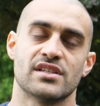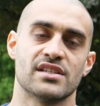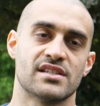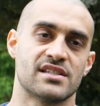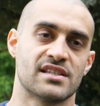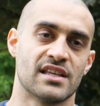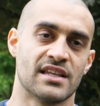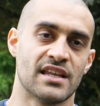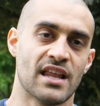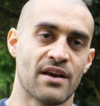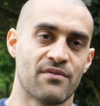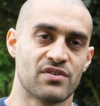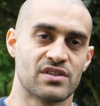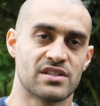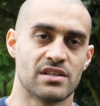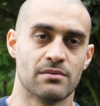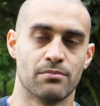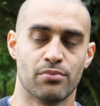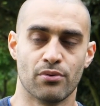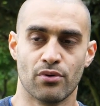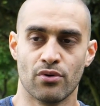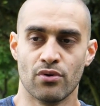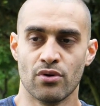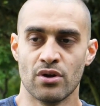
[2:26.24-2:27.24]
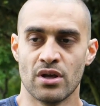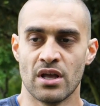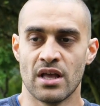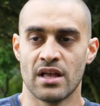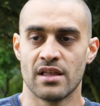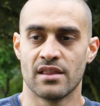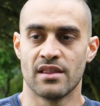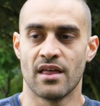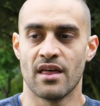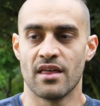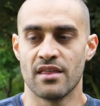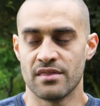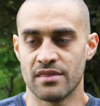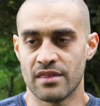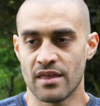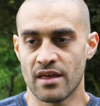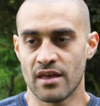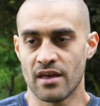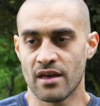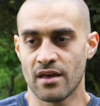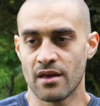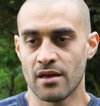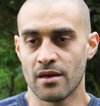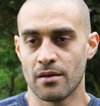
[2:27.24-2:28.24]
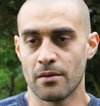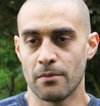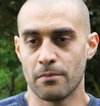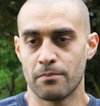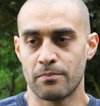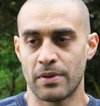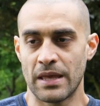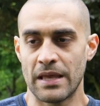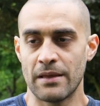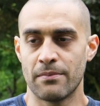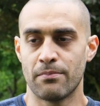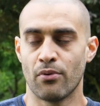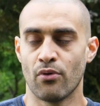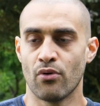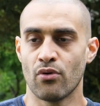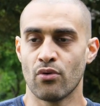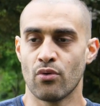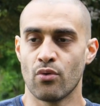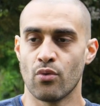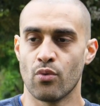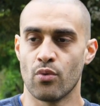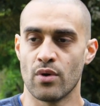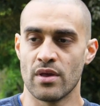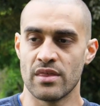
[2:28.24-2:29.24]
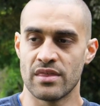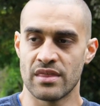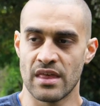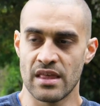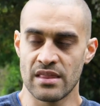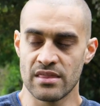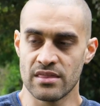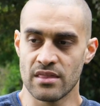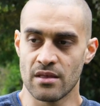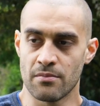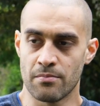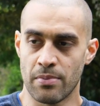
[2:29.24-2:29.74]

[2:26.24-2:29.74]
it's inevitable that the people within the